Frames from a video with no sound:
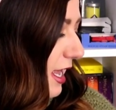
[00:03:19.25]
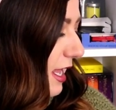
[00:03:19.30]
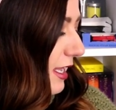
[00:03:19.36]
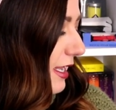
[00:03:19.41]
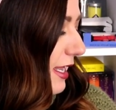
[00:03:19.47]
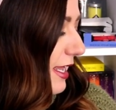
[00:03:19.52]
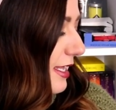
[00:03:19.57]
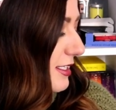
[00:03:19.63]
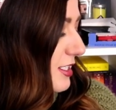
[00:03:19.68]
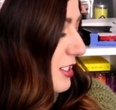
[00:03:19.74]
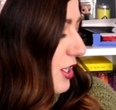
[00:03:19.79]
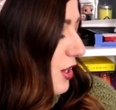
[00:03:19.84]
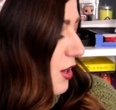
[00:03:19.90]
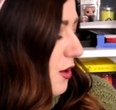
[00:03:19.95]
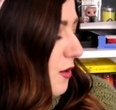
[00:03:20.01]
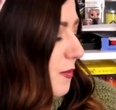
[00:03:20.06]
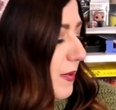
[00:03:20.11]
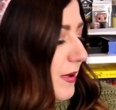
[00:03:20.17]
Let's
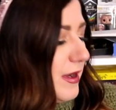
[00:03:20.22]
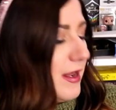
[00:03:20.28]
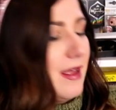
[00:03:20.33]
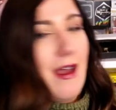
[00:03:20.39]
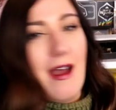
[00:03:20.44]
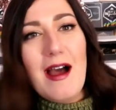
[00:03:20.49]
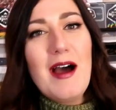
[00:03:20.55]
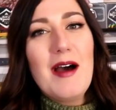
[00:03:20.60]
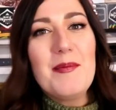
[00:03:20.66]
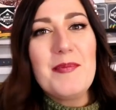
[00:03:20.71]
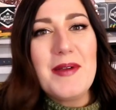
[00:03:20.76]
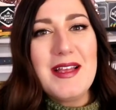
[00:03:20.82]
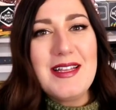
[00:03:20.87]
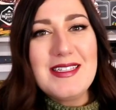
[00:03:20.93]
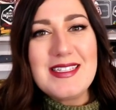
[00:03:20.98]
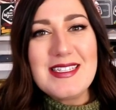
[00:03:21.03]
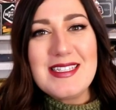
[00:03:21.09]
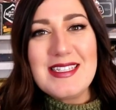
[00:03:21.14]
open it up
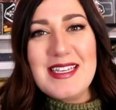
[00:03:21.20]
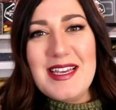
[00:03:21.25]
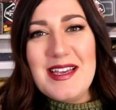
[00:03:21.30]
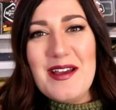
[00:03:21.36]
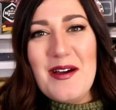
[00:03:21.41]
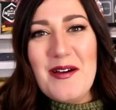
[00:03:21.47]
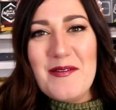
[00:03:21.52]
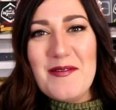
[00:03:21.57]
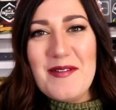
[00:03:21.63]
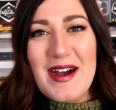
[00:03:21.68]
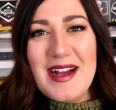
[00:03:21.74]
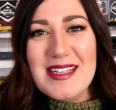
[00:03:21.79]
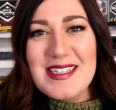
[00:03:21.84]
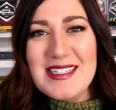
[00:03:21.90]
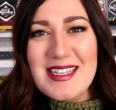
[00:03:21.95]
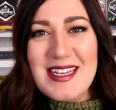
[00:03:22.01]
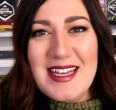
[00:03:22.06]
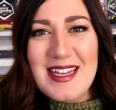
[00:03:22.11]
and see
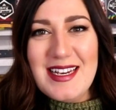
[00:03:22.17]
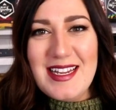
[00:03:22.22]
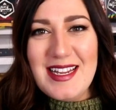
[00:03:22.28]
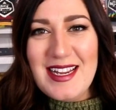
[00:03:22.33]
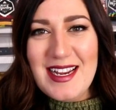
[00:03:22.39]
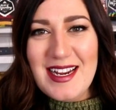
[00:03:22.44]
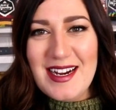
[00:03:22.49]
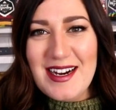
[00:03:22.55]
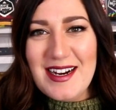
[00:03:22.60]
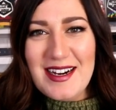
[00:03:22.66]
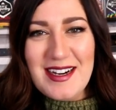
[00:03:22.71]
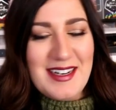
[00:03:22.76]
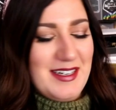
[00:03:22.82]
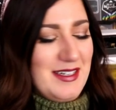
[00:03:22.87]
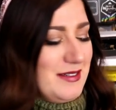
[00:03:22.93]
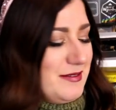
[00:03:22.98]
what's in here.